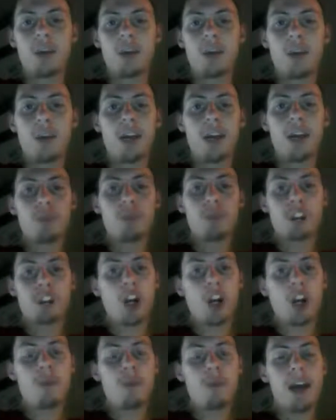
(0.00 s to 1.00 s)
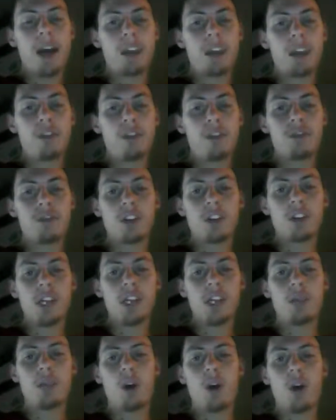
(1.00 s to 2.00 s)
We had Rishard Matthews,
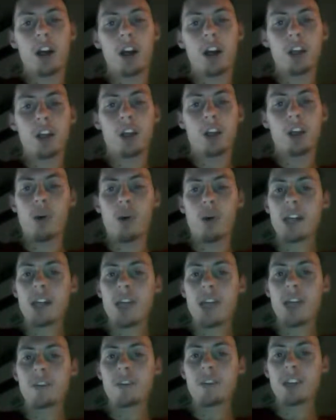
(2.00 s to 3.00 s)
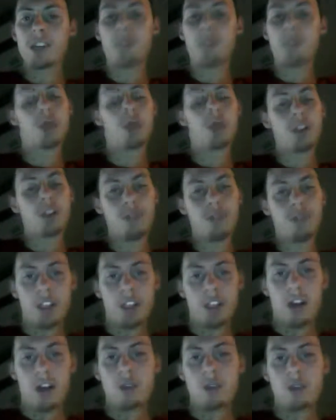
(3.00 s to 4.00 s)
Delanie Walker, Corey Davis, and a bunch of
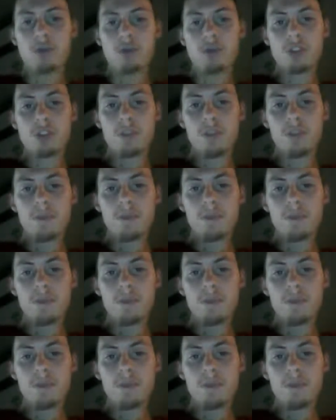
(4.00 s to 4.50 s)
unknowns.